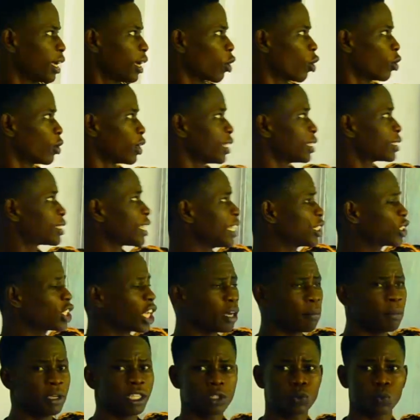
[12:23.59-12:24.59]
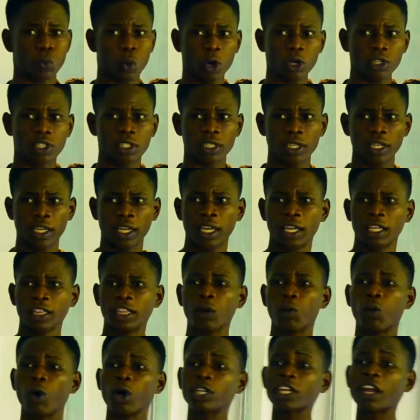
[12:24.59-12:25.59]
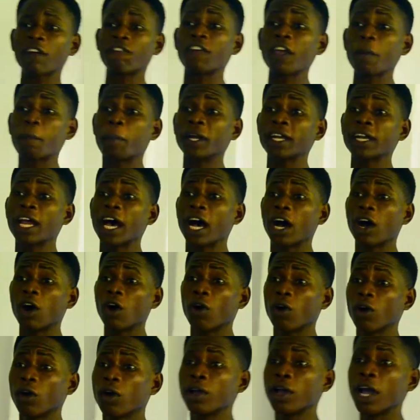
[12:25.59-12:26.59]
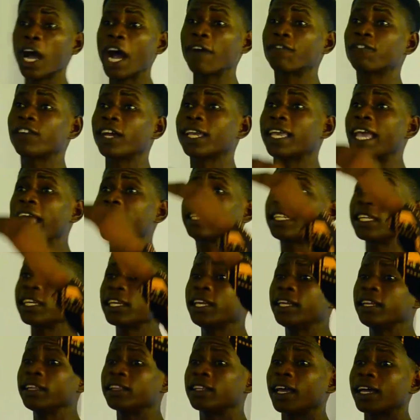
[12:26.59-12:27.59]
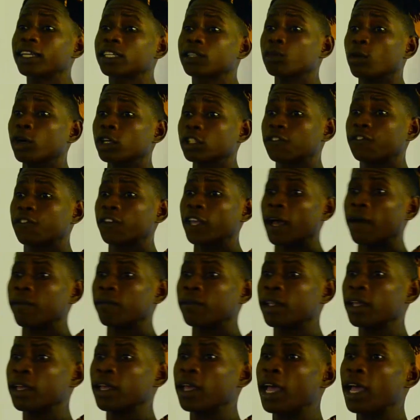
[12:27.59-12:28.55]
Condensation means what? The water vapor now, after getting in the atmosphere,